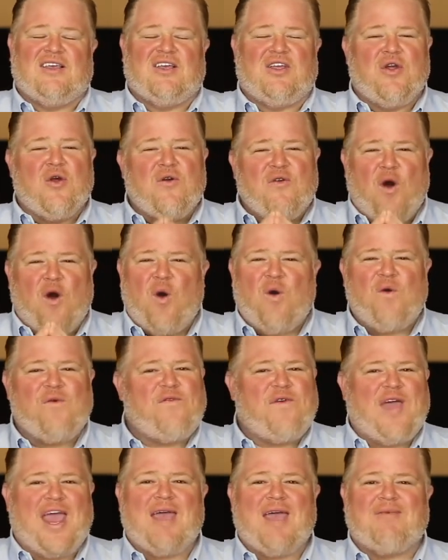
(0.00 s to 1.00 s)
Your whole
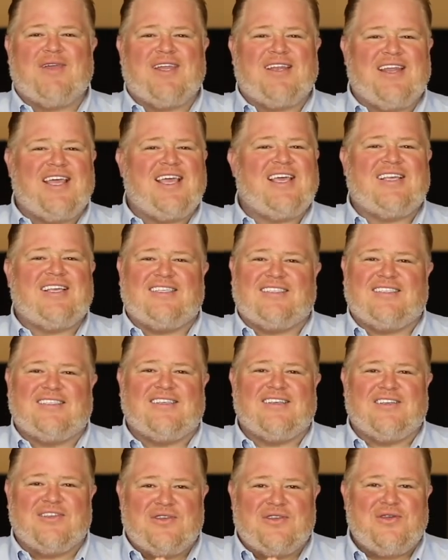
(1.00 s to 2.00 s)
family
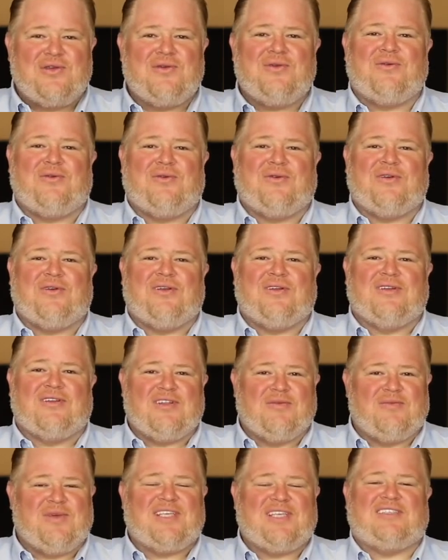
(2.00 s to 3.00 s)
needs you
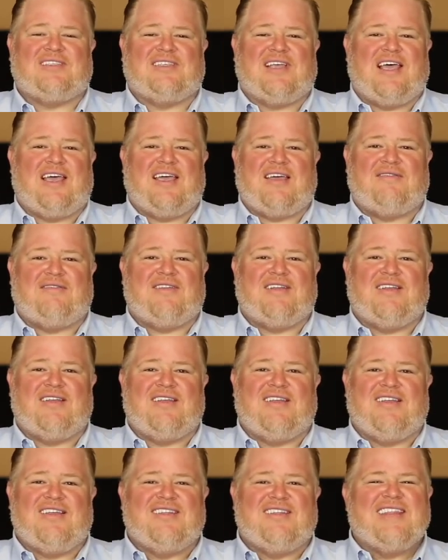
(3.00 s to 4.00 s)
to be saved,
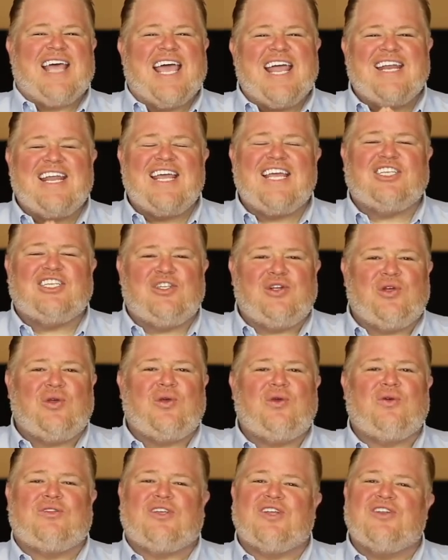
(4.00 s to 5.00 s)
they need
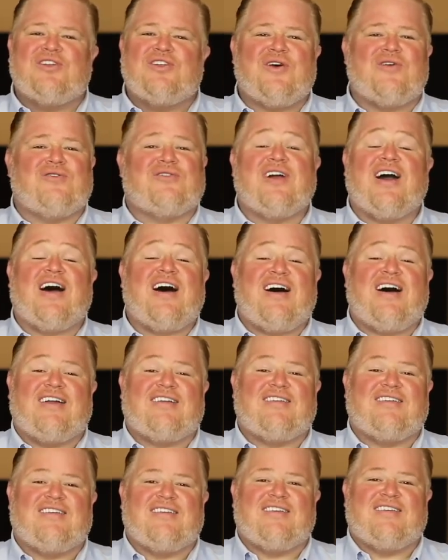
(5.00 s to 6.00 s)
you to know God.
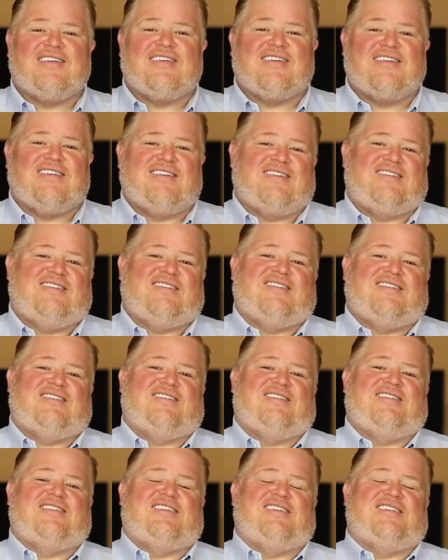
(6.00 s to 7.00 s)

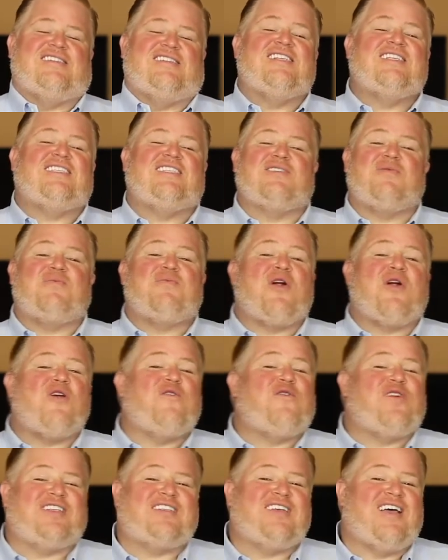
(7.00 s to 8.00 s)
This is a
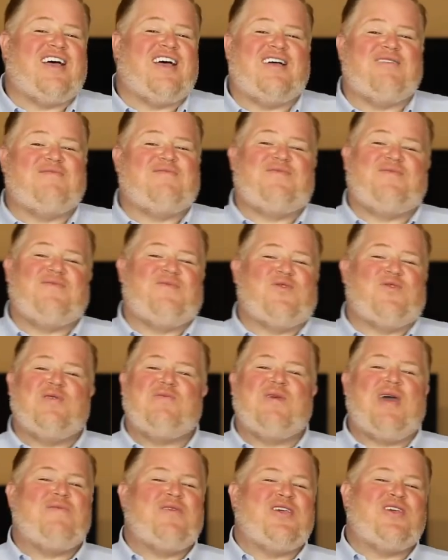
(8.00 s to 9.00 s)
perfect time. We
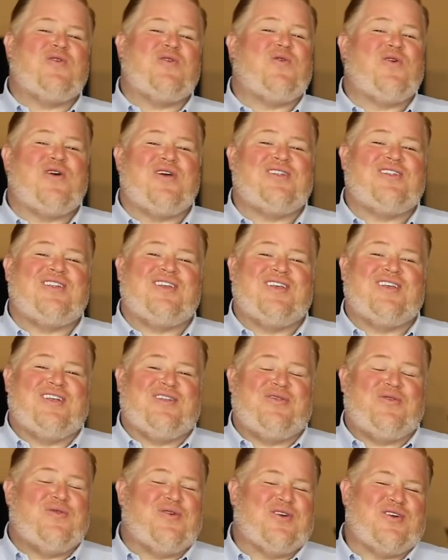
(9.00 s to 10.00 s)
may be going
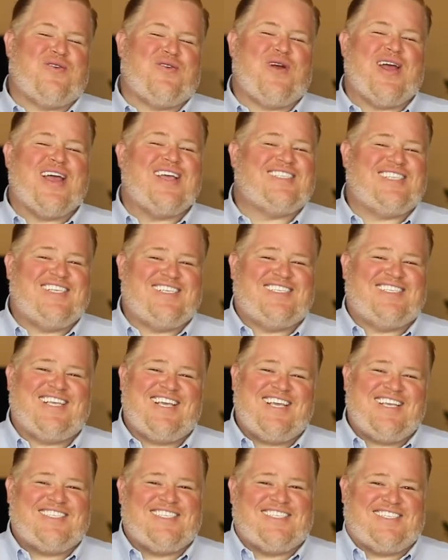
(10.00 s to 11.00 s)
through a crazy
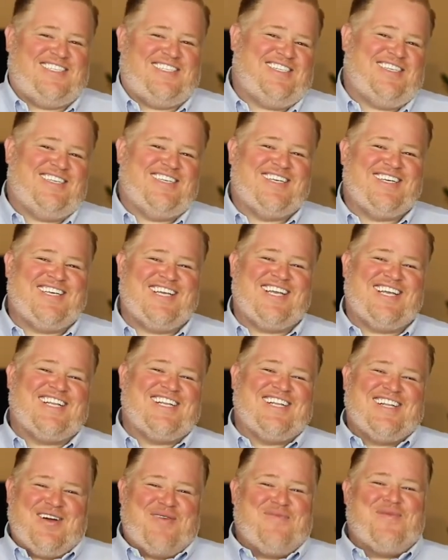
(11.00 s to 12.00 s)
season
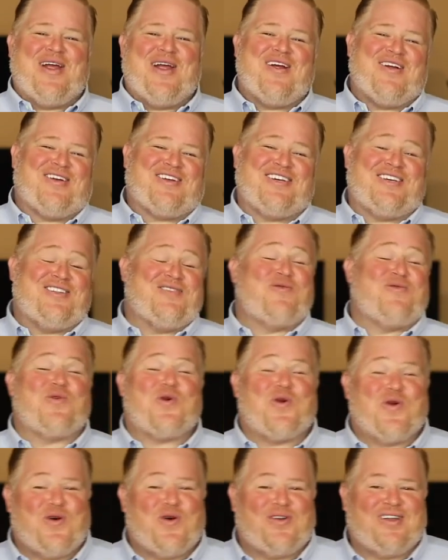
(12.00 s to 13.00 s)
in America and the
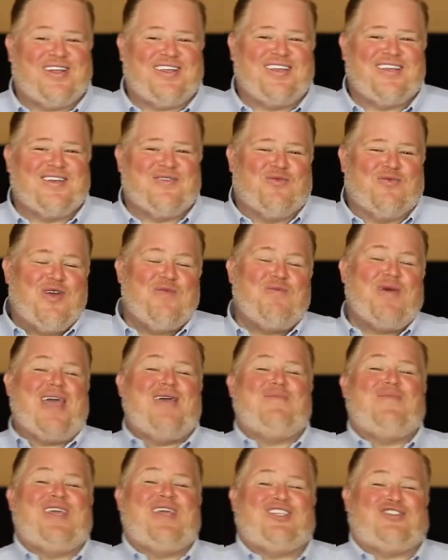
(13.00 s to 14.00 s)
world. We
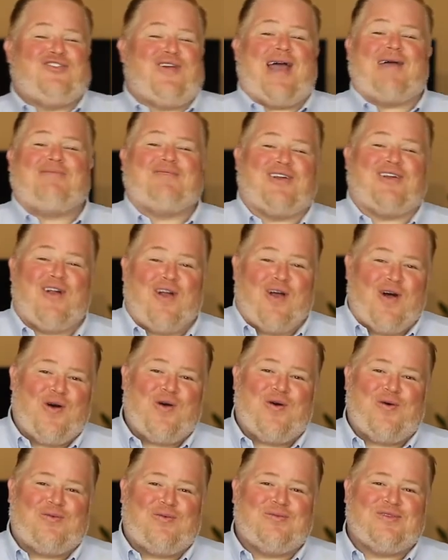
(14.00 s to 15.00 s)
may be trapped in our
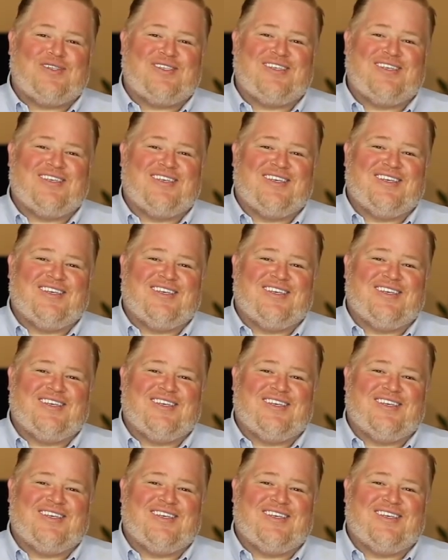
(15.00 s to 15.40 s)
homes.